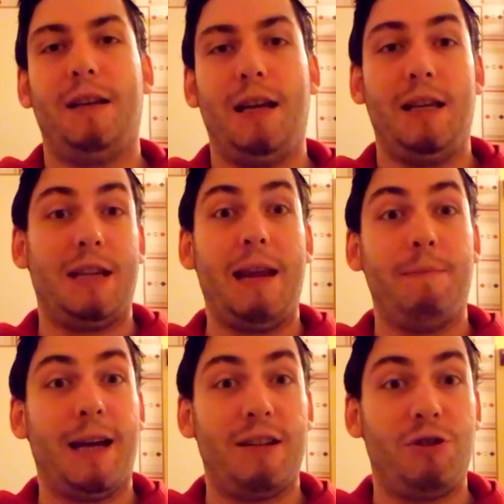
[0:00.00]
is
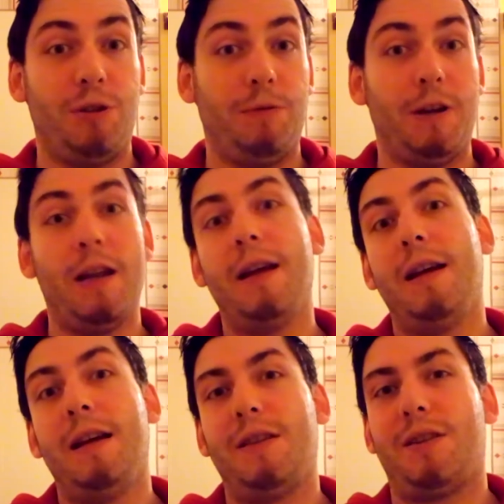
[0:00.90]
aimed at children,
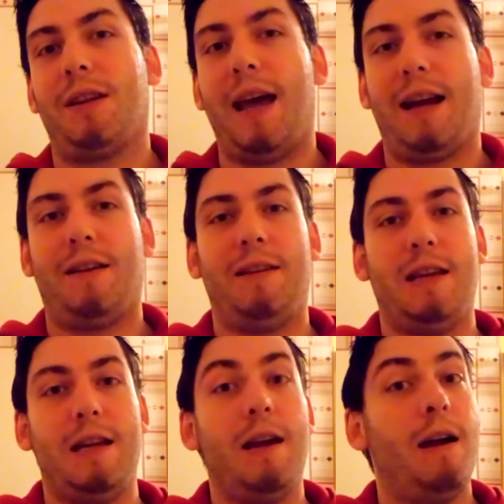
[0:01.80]
select
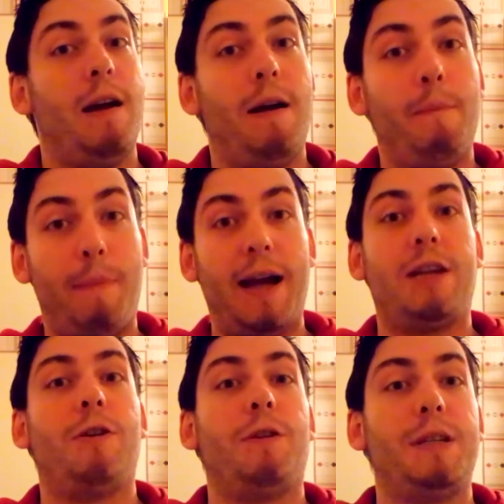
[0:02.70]
the My
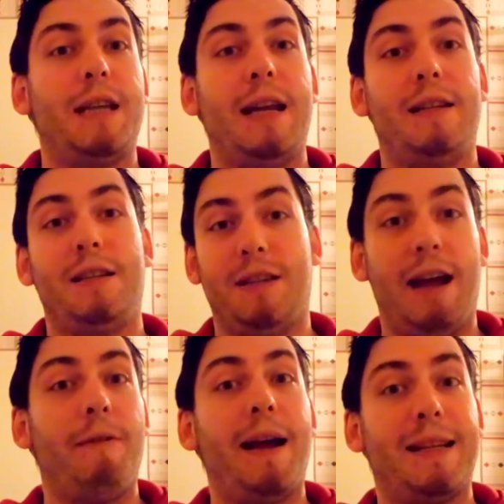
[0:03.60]
Content is
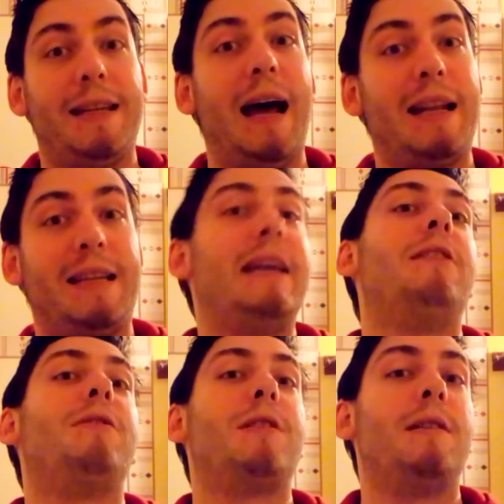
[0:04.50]
Directed at
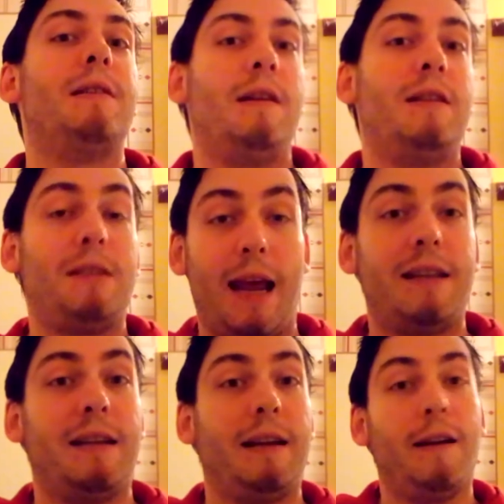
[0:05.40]
Kids
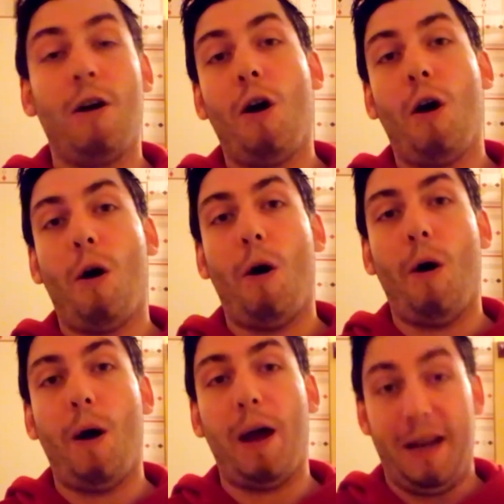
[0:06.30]
setting
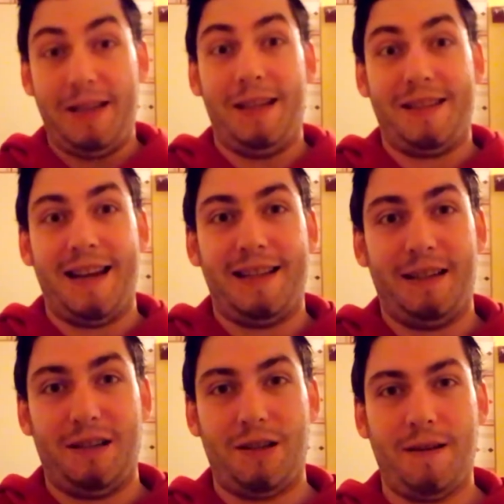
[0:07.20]
in the
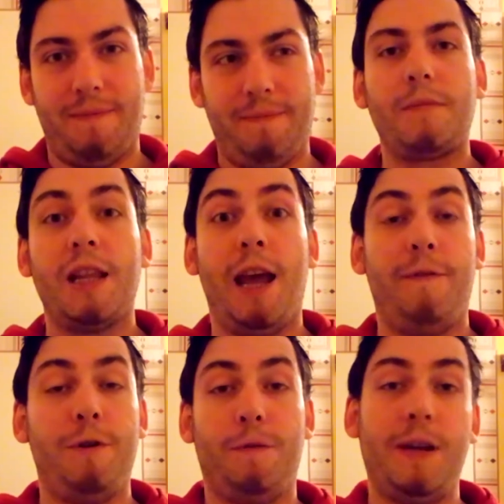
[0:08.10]
settings.
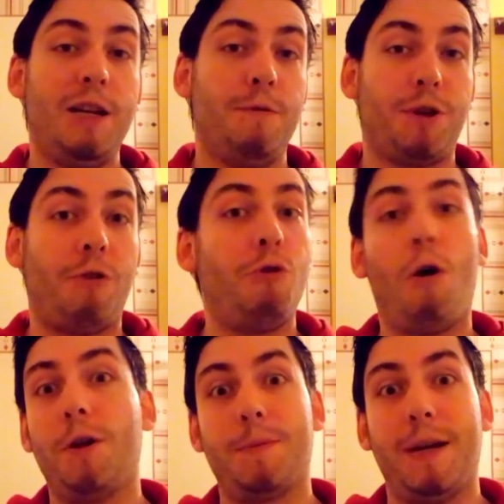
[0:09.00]
If your videos are
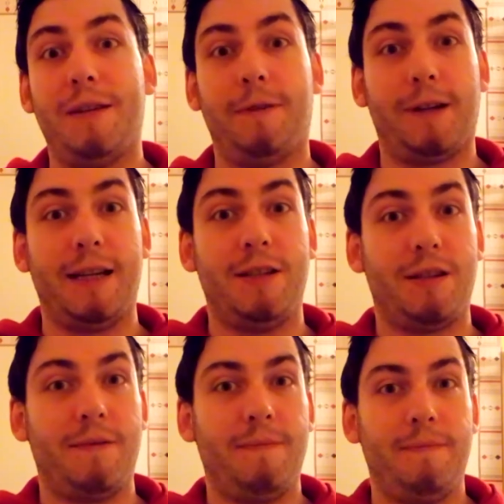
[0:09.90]
not made for
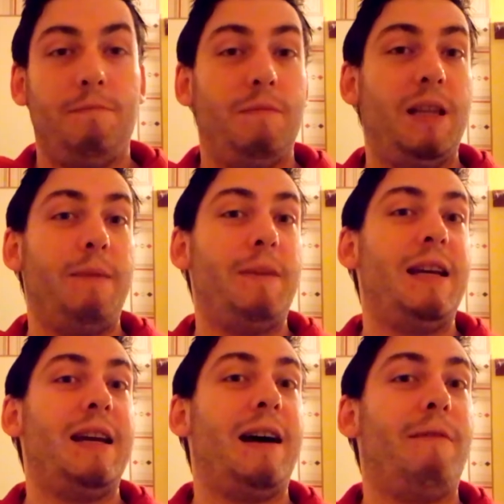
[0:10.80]
kids, they
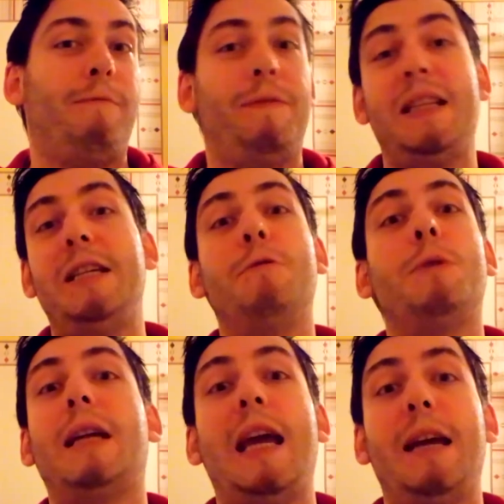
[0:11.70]
may have
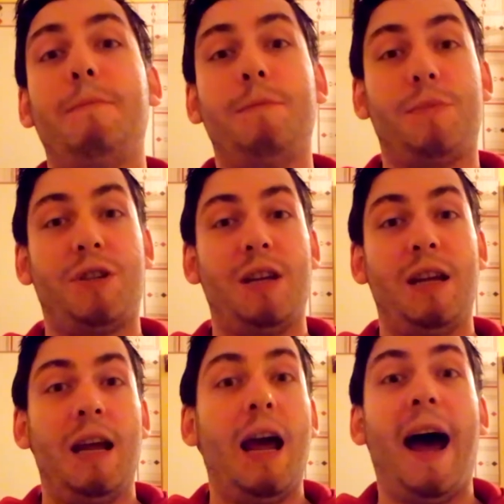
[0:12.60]
video games
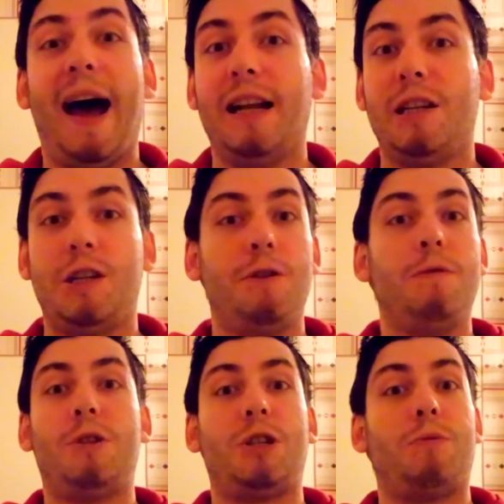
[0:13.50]
and
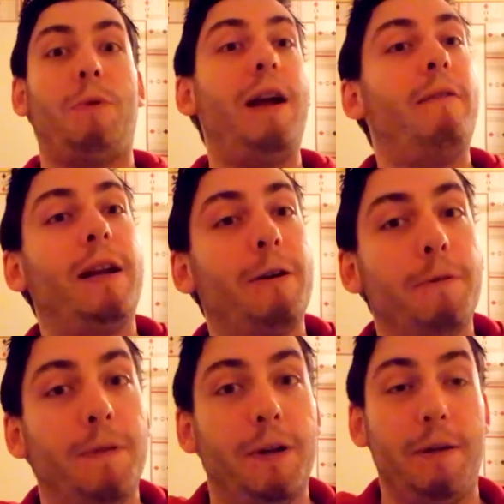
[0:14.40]
you swearing
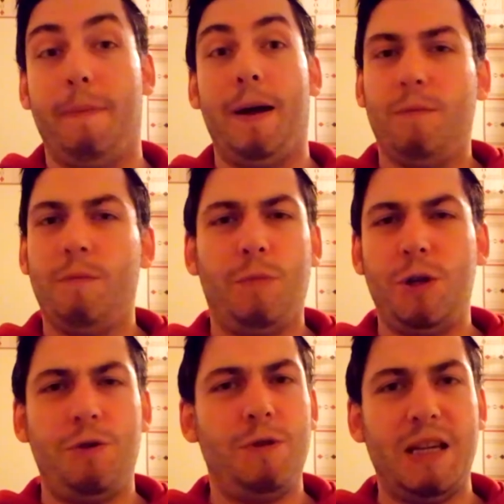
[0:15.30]
over them.
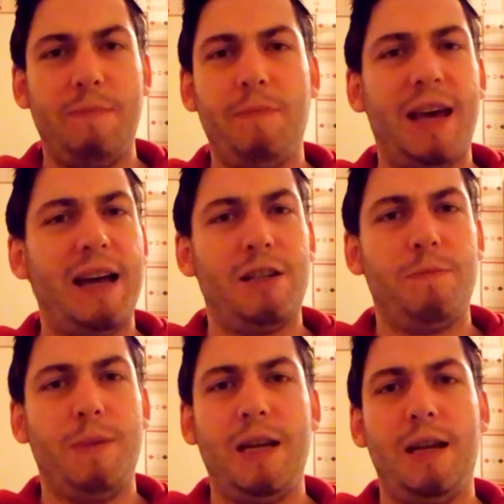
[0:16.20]
Would you deem that
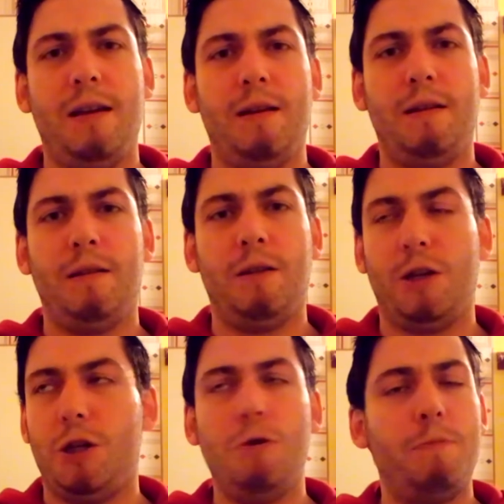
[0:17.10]
to be
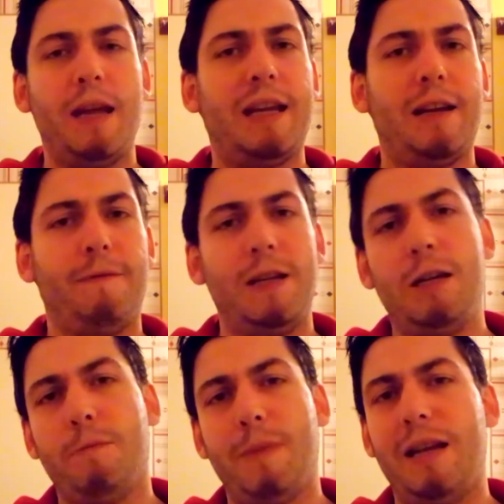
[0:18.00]
you making a
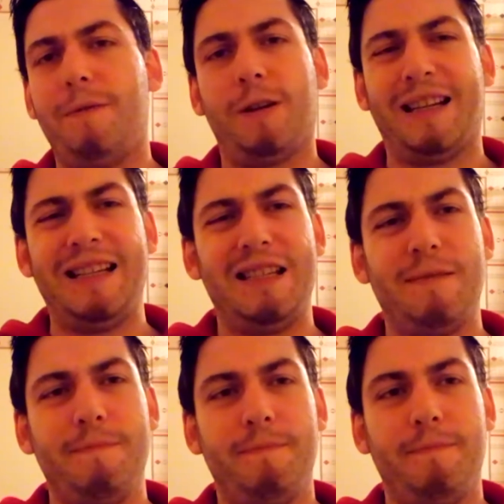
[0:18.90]
video made for
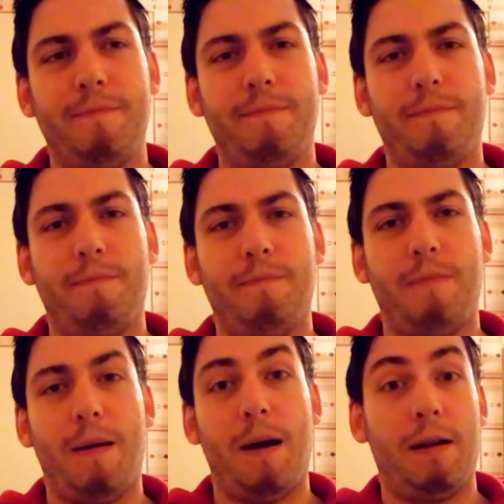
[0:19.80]
kids?
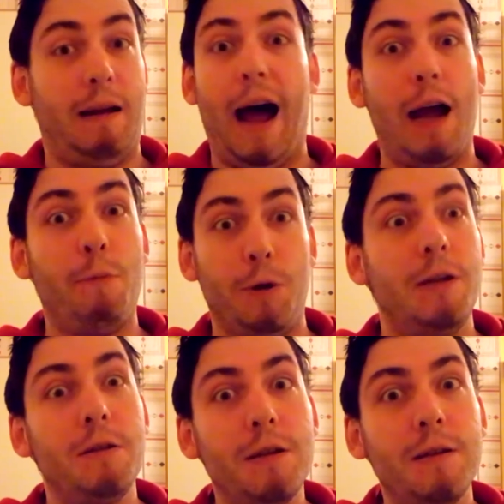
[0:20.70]
I
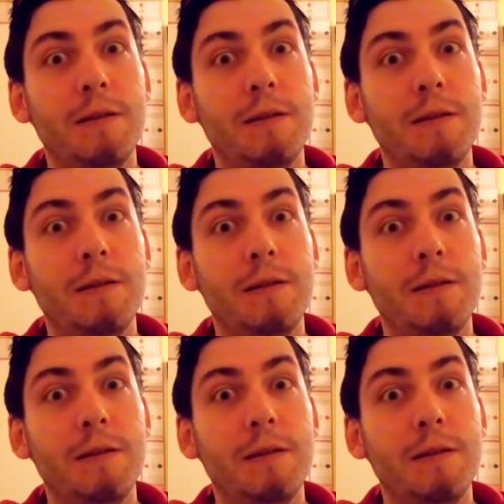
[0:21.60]
wouldn't.